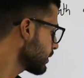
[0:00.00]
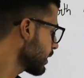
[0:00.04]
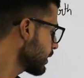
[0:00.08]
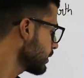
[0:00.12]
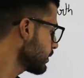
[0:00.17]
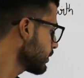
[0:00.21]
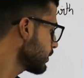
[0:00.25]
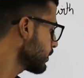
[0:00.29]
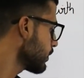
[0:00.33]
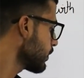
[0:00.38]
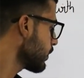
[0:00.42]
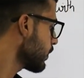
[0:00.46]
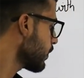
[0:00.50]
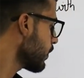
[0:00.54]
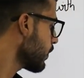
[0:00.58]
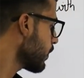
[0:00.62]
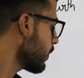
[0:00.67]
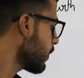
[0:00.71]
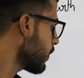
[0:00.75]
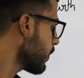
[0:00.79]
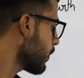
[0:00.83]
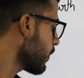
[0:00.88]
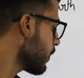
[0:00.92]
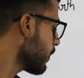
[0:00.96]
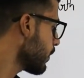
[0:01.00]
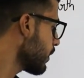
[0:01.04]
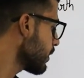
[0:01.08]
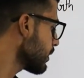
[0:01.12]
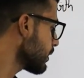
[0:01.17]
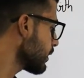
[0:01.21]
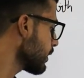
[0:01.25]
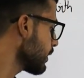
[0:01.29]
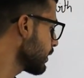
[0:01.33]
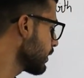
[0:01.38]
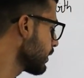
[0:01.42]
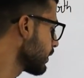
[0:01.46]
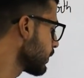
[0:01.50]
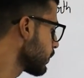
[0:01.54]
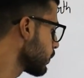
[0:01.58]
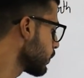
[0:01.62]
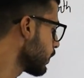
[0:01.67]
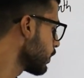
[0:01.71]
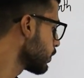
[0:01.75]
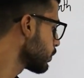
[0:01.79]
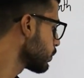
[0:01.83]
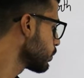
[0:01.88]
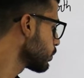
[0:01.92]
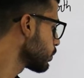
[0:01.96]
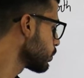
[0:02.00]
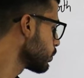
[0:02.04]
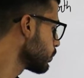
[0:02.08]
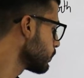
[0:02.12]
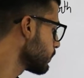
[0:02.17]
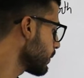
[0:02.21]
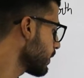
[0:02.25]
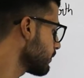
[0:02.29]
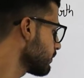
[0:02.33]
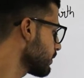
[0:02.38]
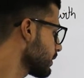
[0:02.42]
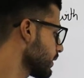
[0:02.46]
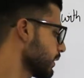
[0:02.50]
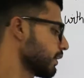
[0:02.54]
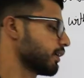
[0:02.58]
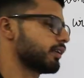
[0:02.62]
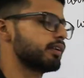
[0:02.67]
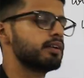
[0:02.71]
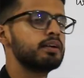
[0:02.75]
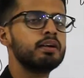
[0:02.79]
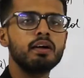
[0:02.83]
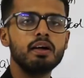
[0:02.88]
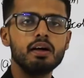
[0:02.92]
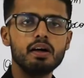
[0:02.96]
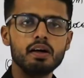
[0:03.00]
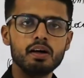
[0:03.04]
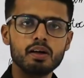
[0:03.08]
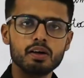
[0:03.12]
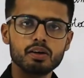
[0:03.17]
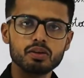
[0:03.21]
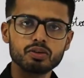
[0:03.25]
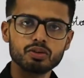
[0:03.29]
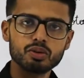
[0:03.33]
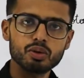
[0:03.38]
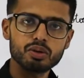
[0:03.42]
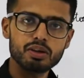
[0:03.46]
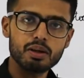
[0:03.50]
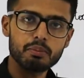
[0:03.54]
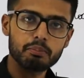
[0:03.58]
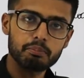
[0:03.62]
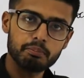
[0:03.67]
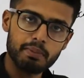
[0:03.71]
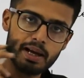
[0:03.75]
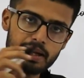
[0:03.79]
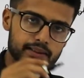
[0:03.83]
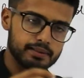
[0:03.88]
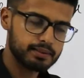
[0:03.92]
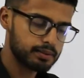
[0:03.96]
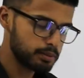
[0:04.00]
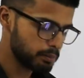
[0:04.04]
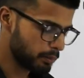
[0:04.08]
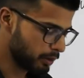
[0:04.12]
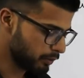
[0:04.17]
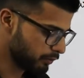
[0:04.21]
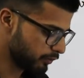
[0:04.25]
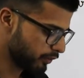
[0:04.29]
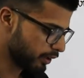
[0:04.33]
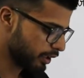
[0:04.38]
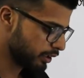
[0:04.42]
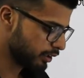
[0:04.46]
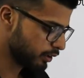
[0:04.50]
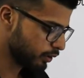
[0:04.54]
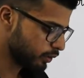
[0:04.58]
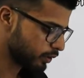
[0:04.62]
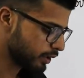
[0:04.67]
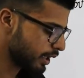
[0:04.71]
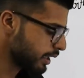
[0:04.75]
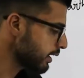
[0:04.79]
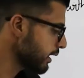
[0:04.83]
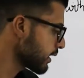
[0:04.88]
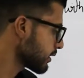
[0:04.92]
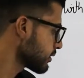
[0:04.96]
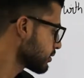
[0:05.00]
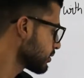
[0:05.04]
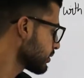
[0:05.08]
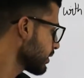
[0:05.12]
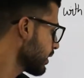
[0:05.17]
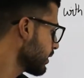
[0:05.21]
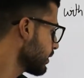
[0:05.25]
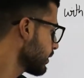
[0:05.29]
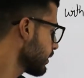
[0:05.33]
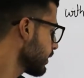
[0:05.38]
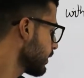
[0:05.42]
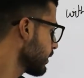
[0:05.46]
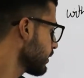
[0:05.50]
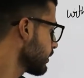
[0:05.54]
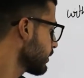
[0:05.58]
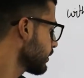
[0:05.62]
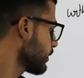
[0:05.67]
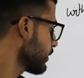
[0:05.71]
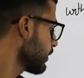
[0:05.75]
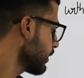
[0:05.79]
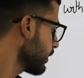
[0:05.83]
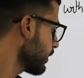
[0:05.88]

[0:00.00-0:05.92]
than or equal to 2 power n. So the maximum value that x can take